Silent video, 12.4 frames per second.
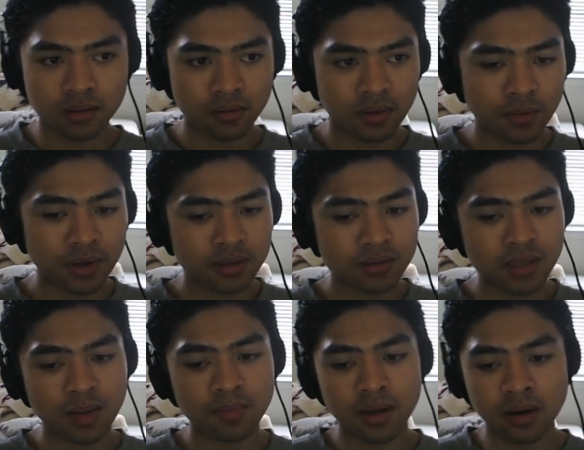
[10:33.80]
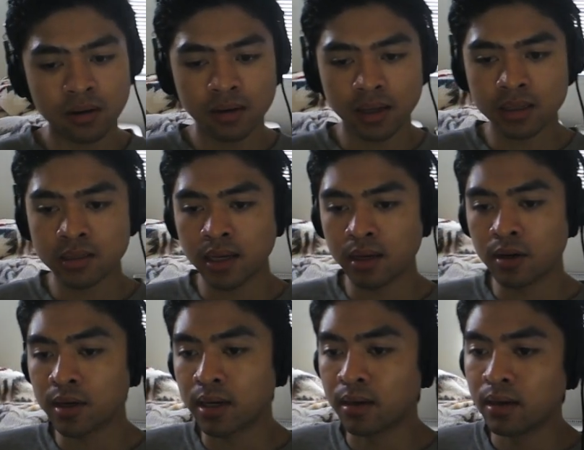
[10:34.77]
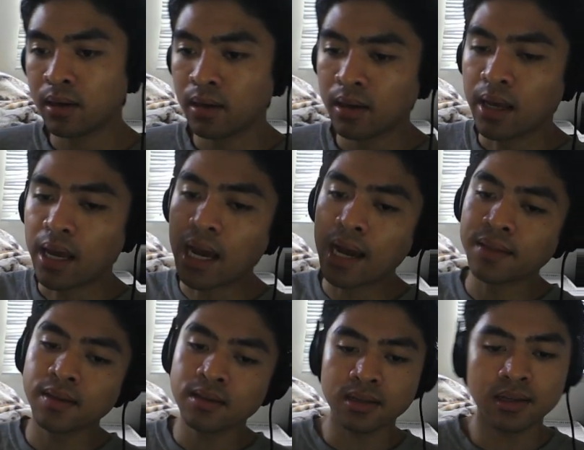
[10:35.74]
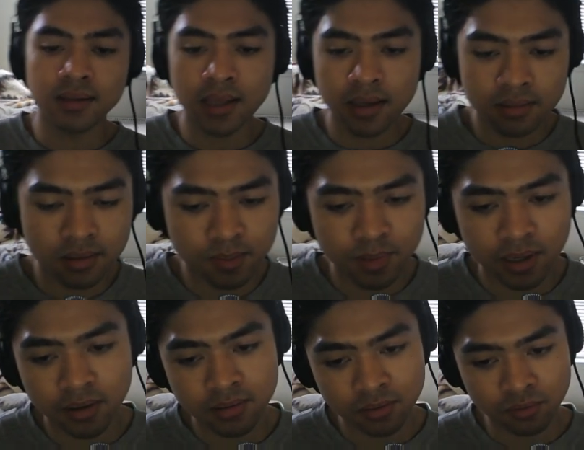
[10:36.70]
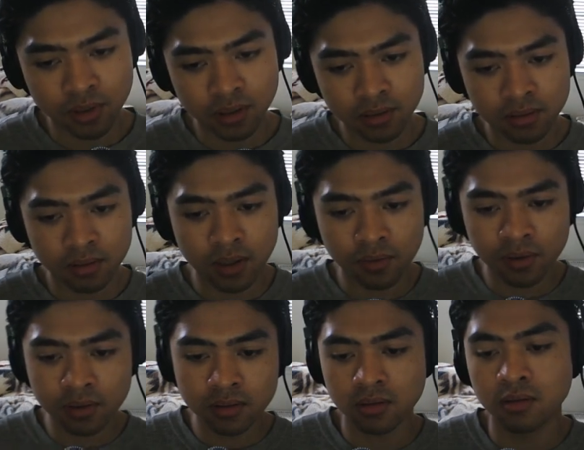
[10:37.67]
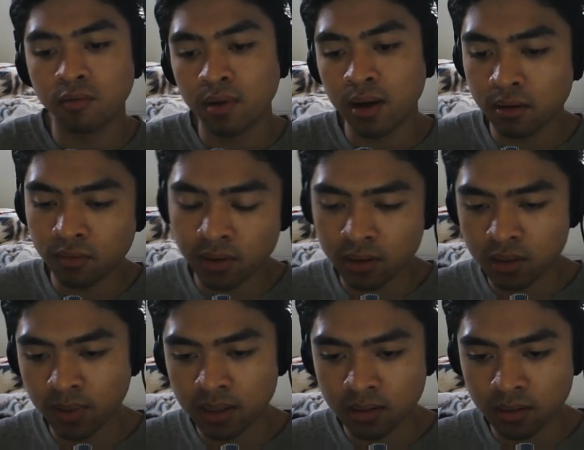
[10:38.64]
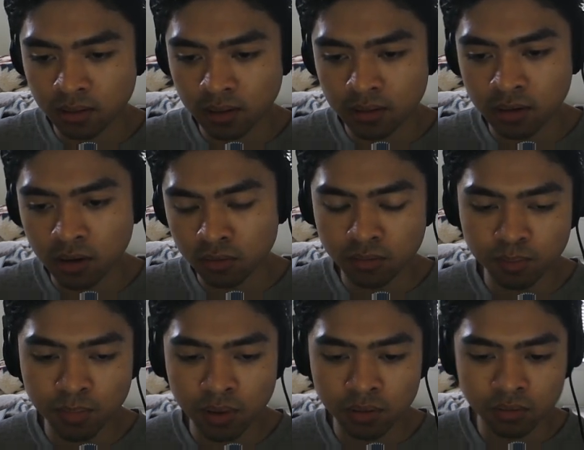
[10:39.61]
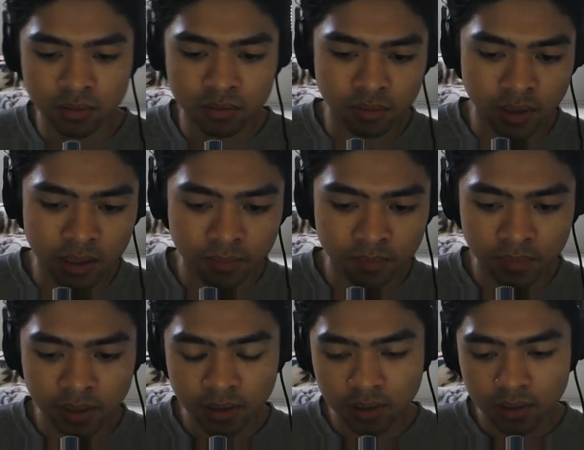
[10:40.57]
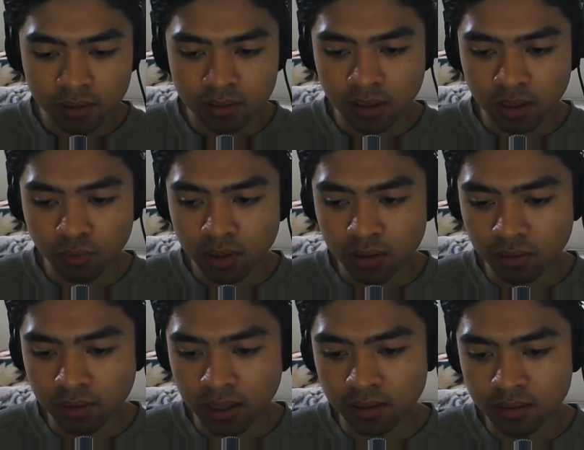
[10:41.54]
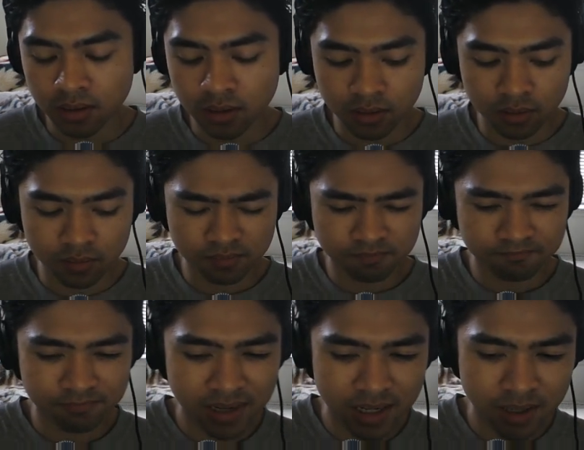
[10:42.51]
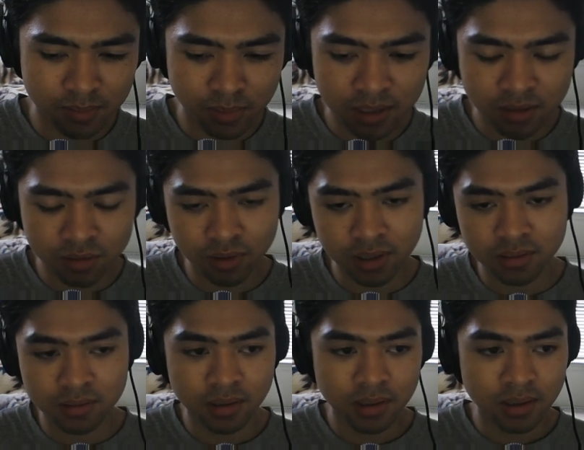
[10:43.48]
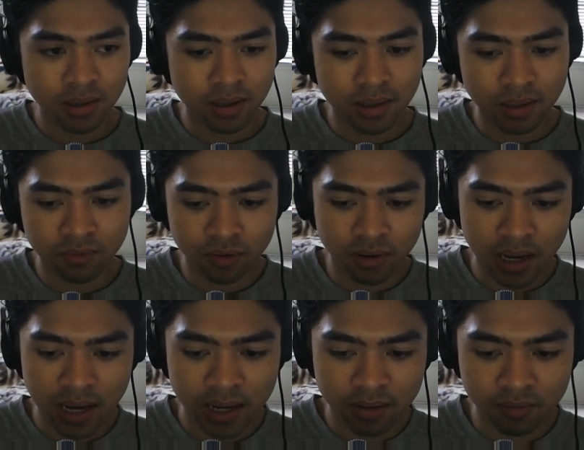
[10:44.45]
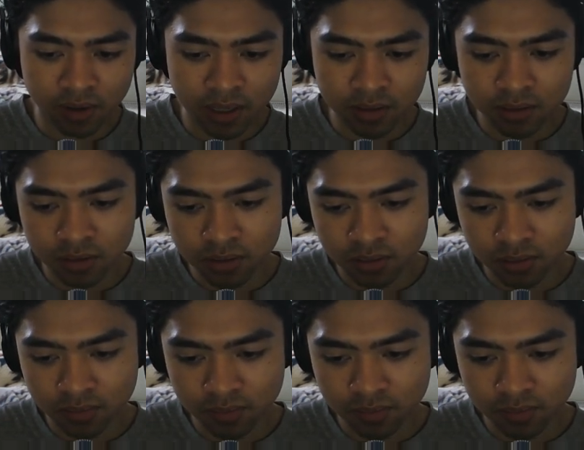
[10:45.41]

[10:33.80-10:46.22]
right, we can stop there and say, okay, at this index, this pair doesn't work, so everything to the right of it is basically its own boat, right? So I think we can do that. So dot sorts, then for I in range,